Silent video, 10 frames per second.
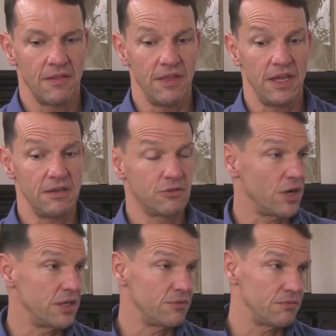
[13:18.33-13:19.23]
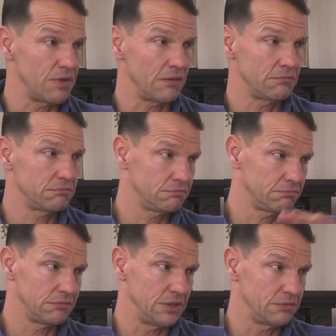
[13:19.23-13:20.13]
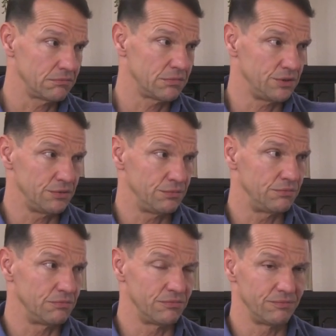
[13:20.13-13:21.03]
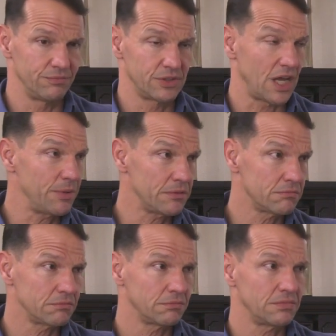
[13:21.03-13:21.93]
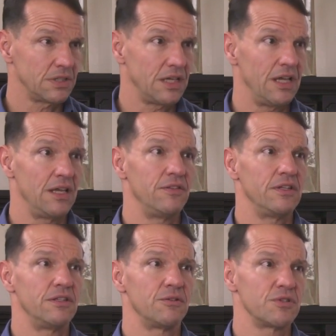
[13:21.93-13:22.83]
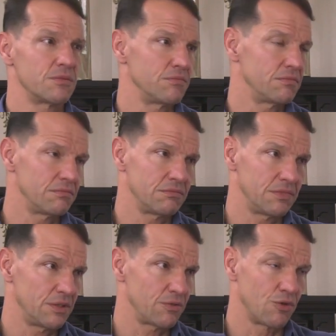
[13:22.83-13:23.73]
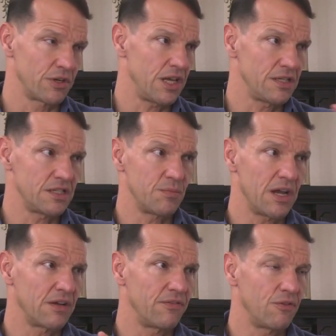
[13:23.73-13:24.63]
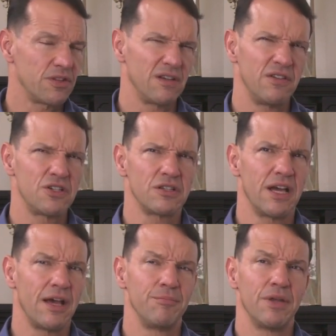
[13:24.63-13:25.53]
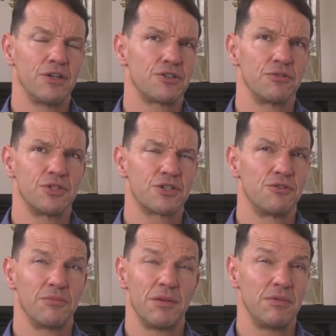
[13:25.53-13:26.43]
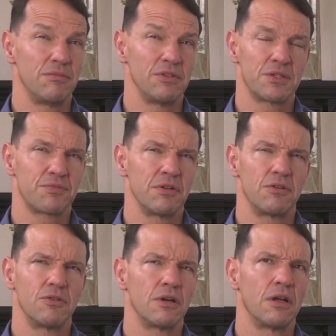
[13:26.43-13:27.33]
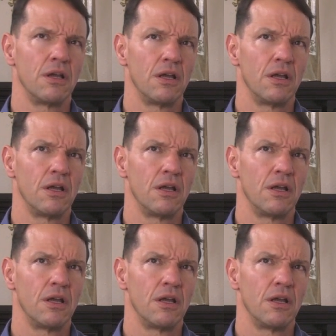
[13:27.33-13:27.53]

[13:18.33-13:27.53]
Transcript: they tried to to stop it. Mm-hmm. And then there was some court cases back and forth, and eventually, I'm not sure which court, maybe even the Supreme Court